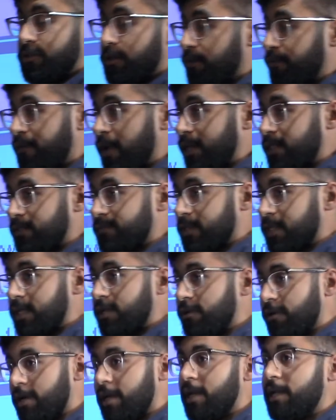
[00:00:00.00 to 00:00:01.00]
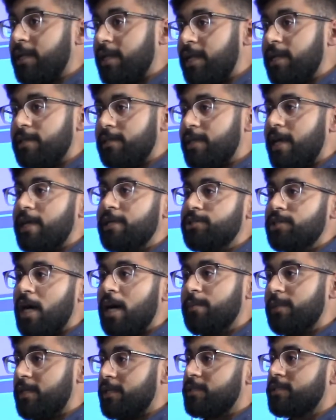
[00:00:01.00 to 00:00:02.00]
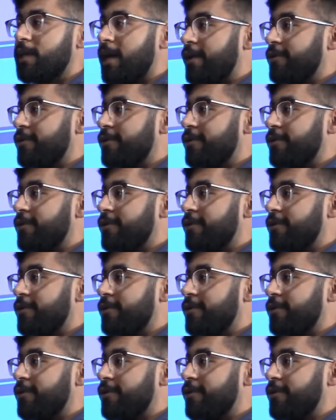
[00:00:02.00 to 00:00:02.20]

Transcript: effectively, you're going to need a day job the entire